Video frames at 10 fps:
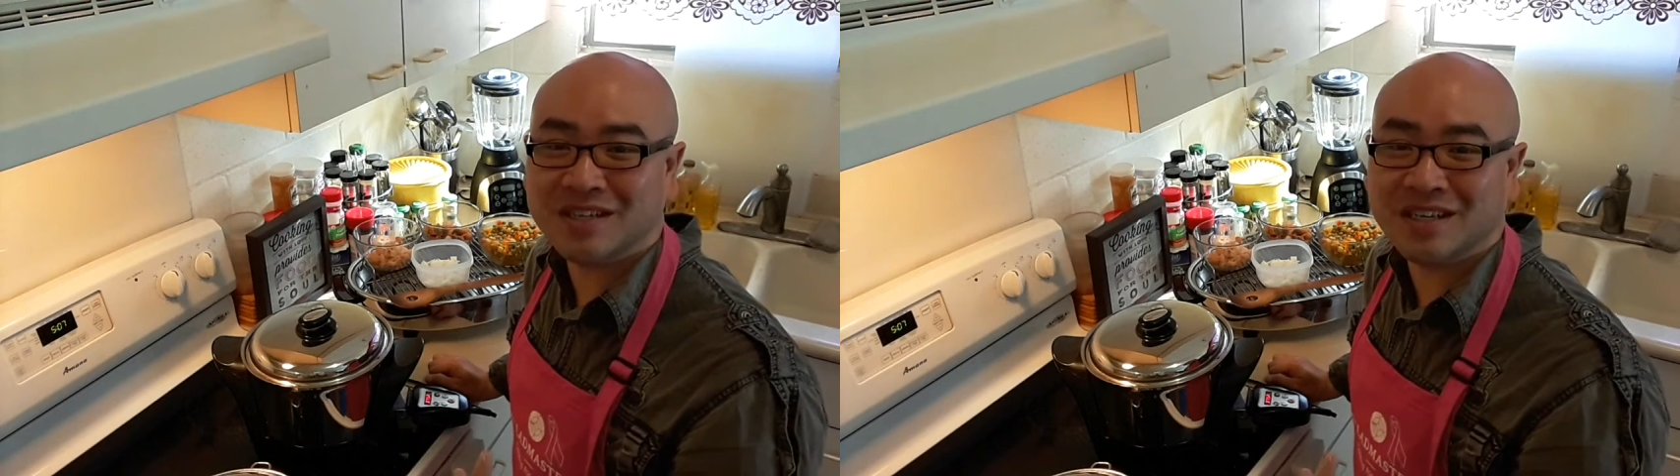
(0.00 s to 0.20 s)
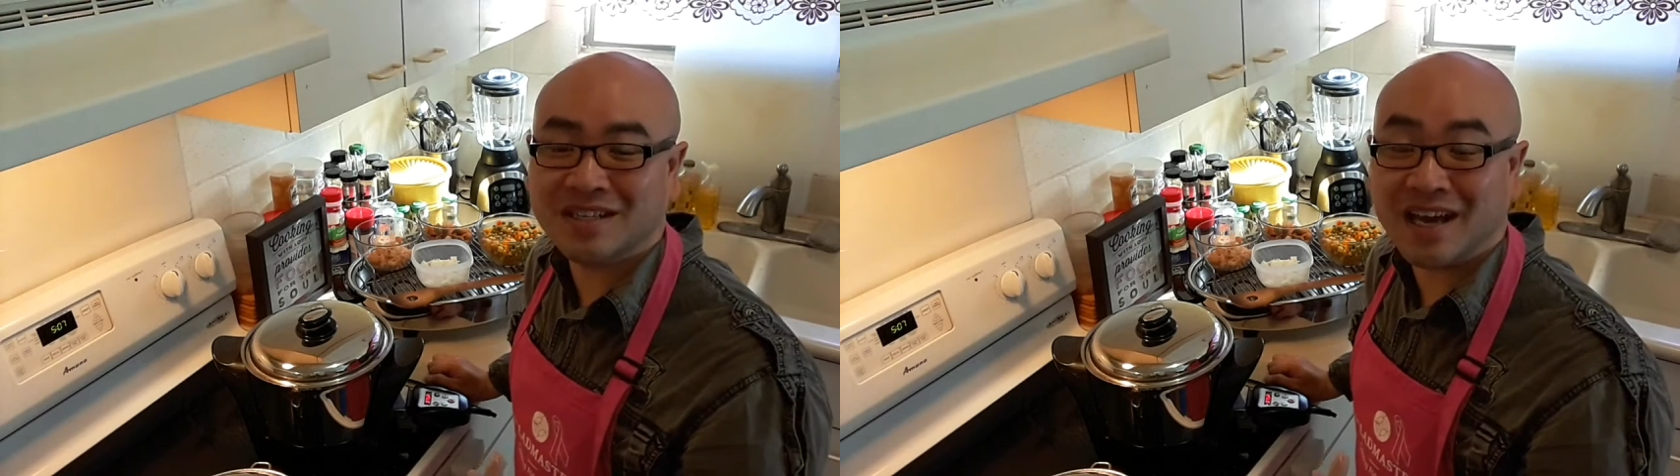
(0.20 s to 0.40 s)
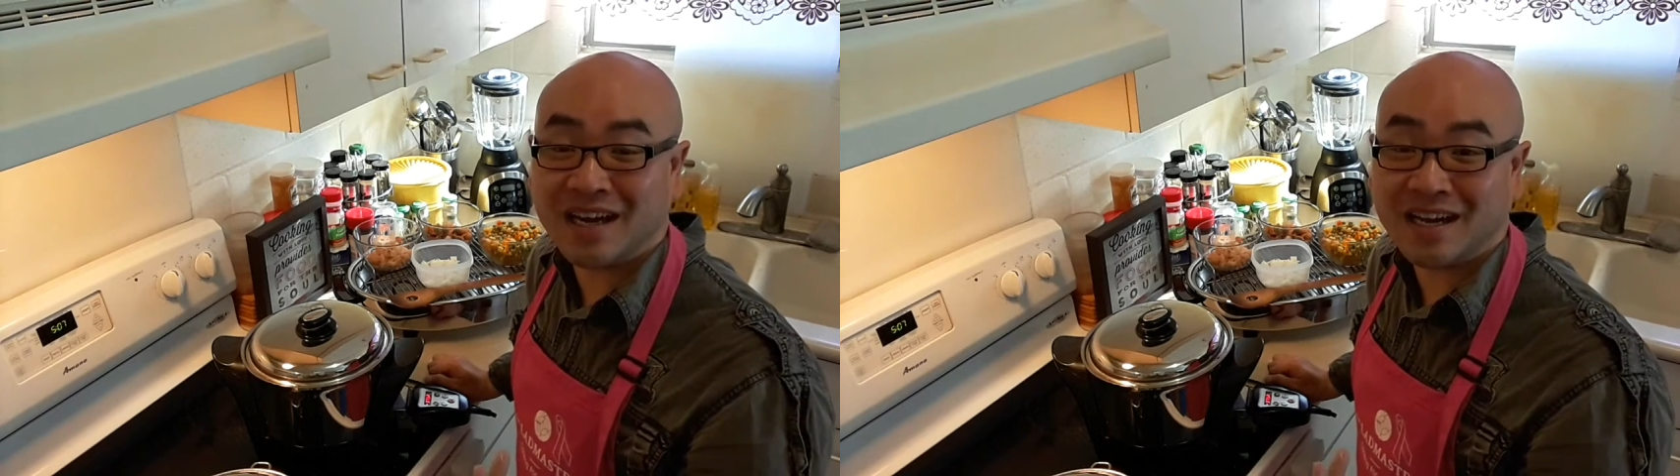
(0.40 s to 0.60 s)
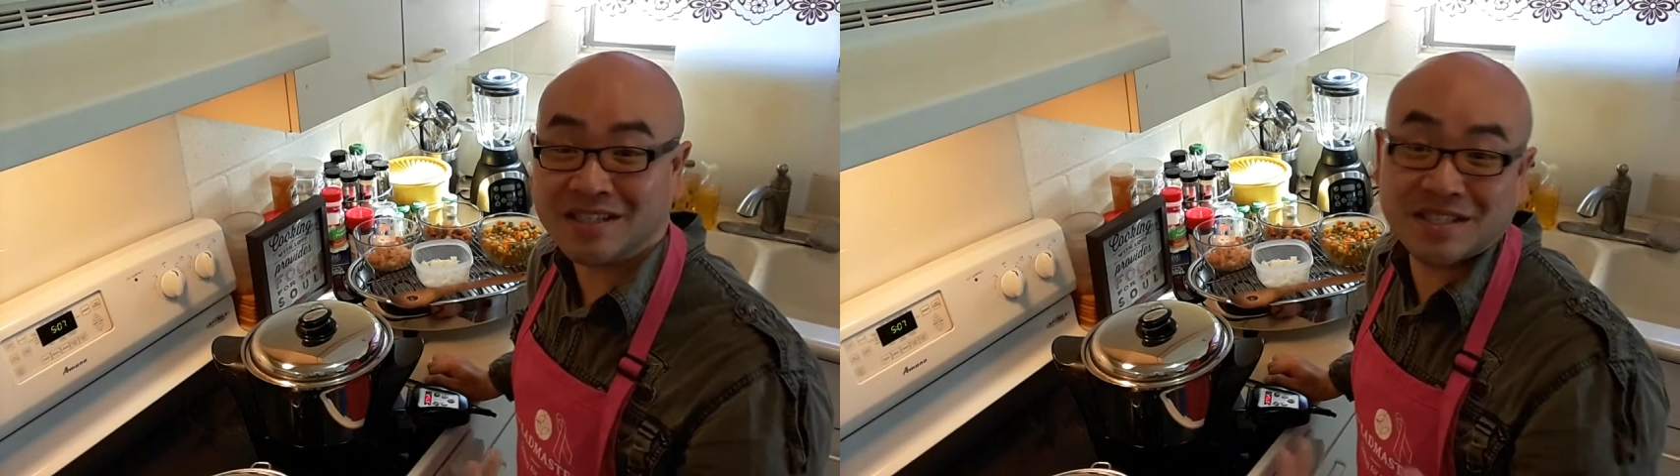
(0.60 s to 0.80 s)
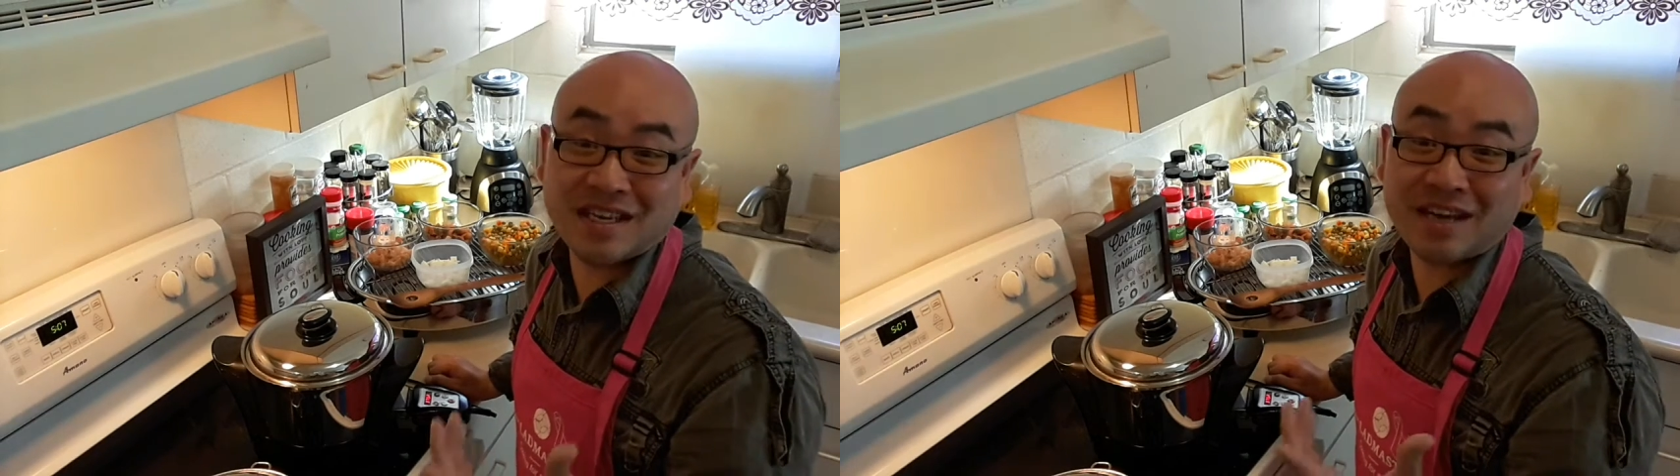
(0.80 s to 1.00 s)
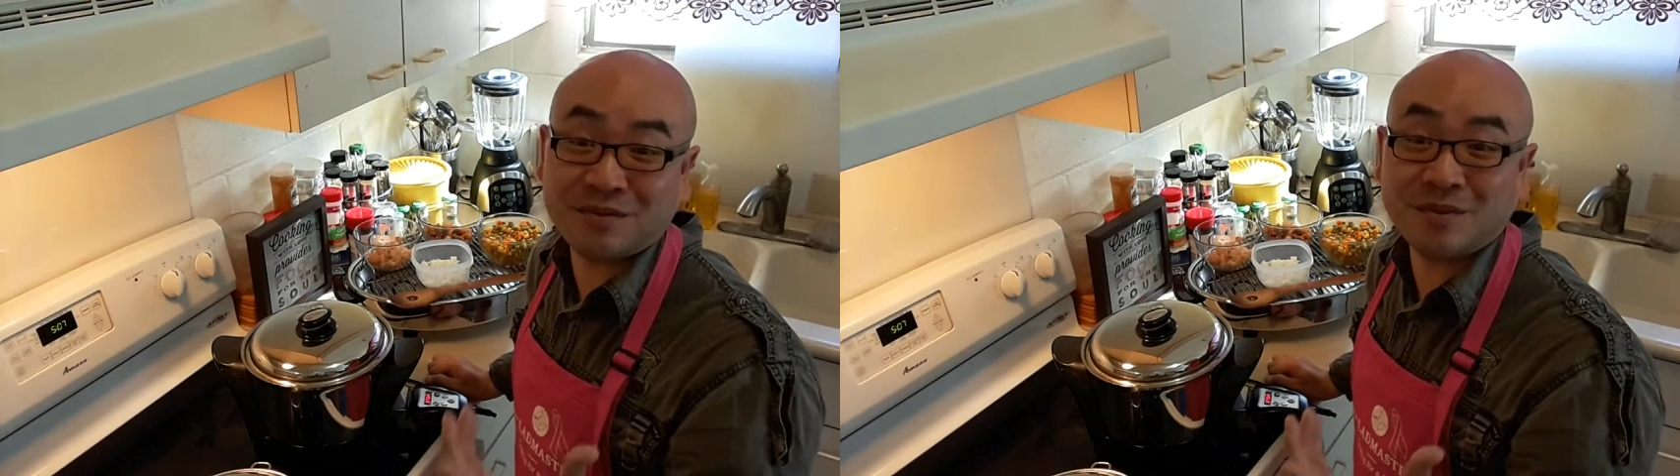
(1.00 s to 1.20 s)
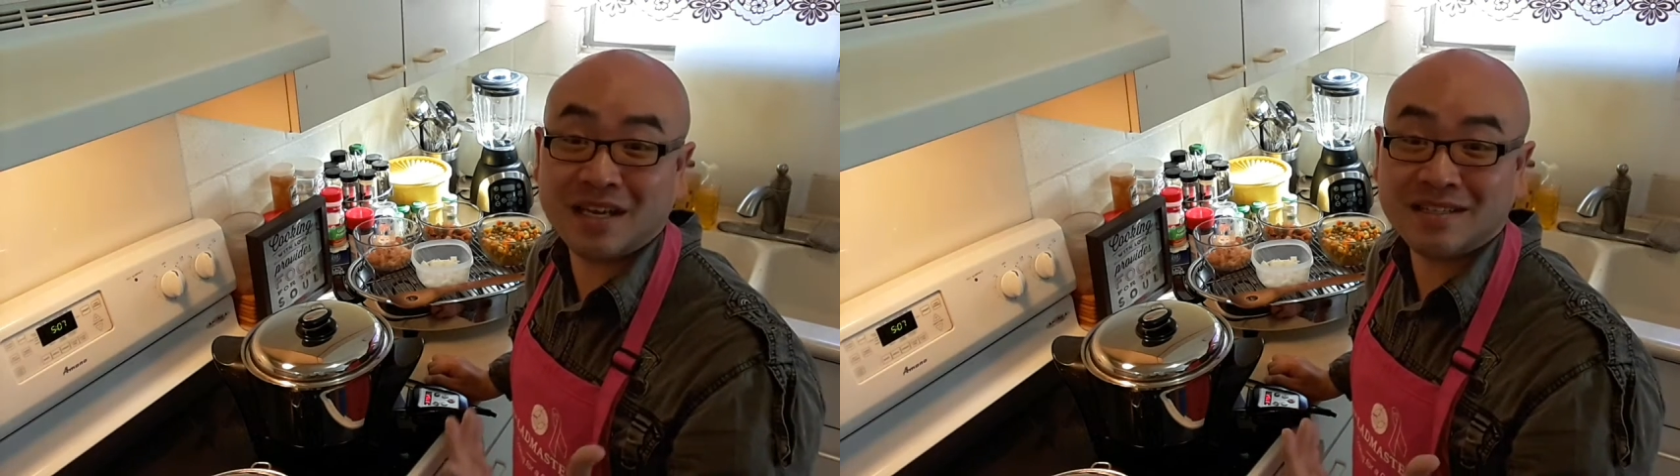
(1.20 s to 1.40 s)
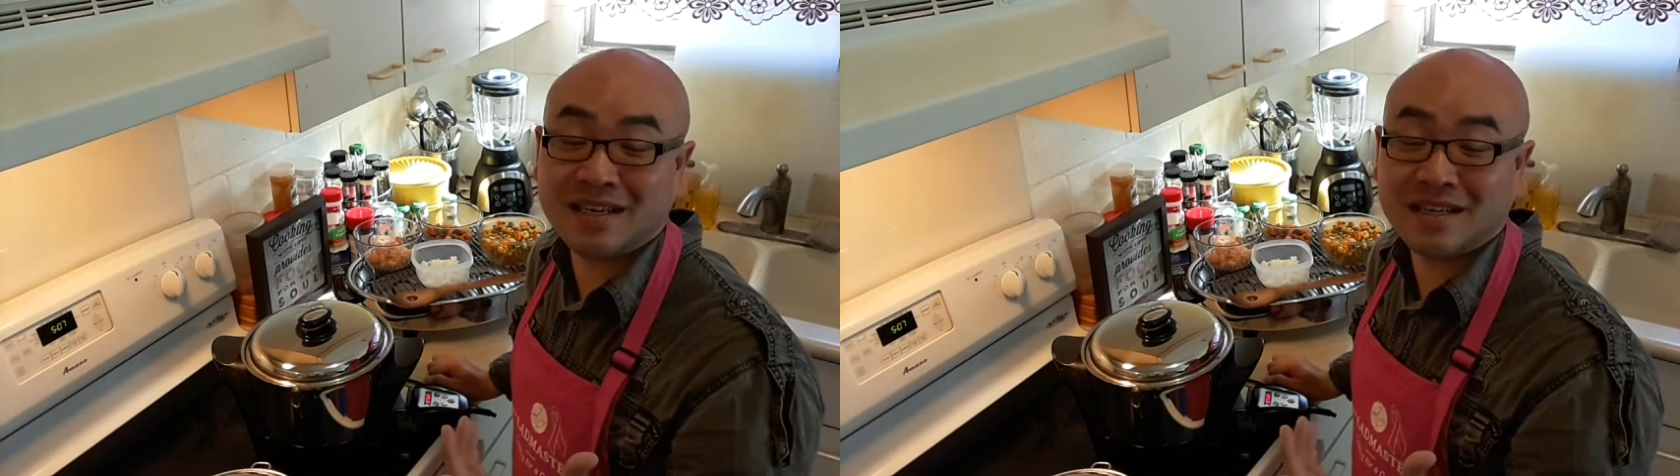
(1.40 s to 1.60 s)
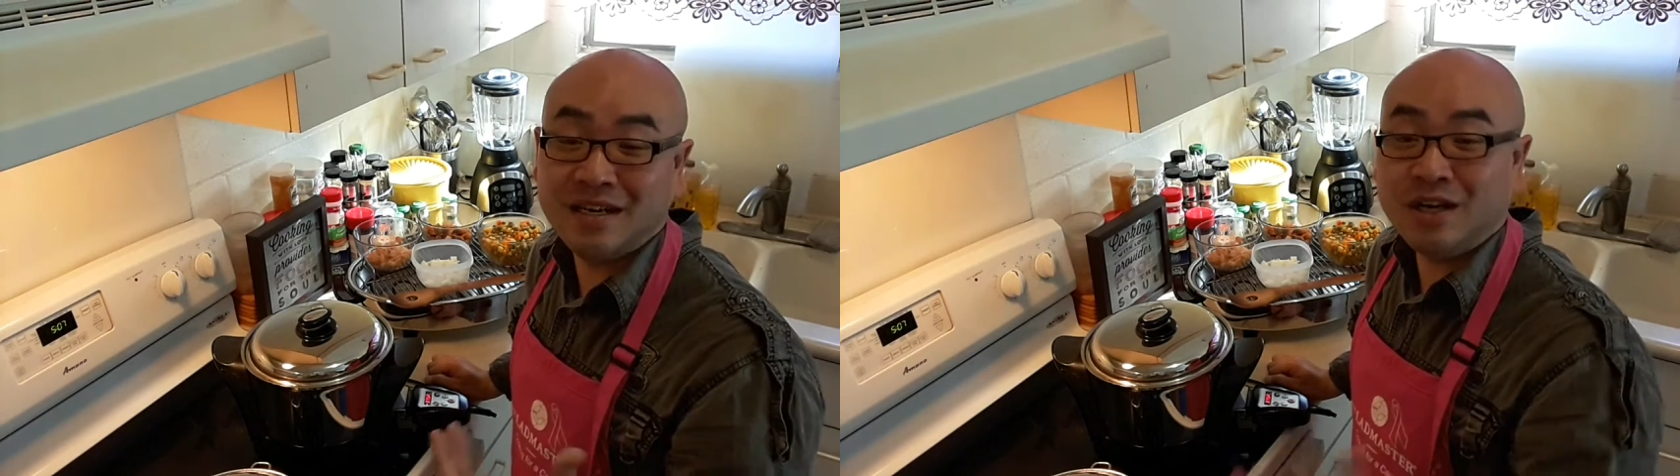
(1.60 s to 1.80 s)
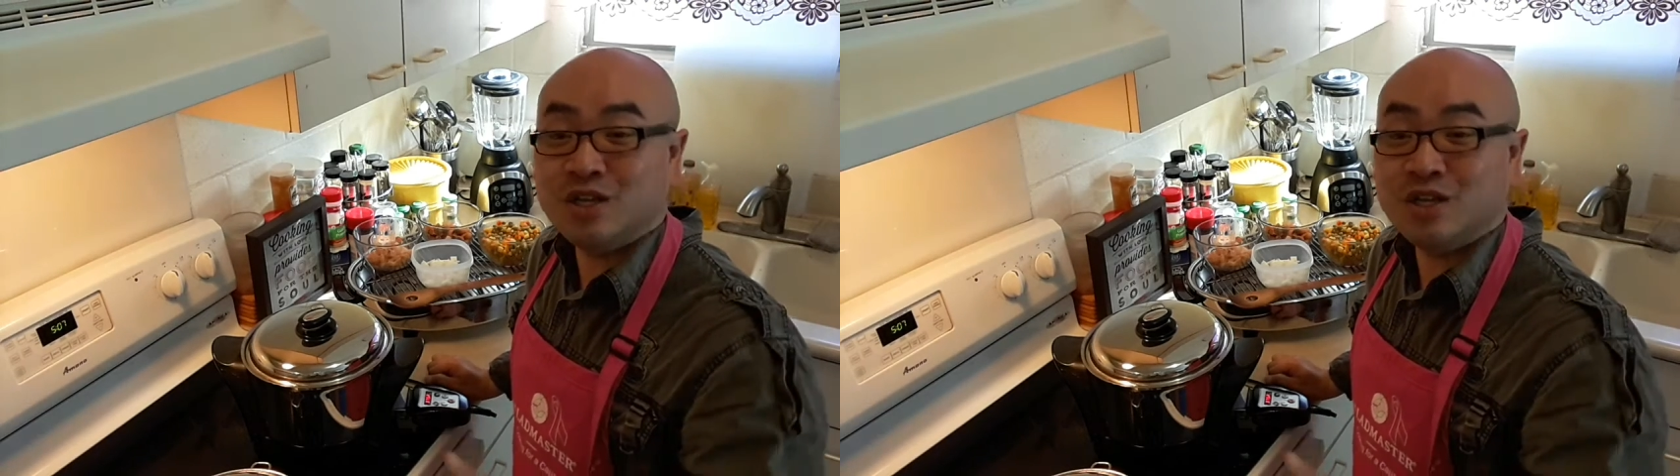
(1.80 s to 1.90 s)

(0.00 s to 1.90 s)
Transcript: that I actually had from last night.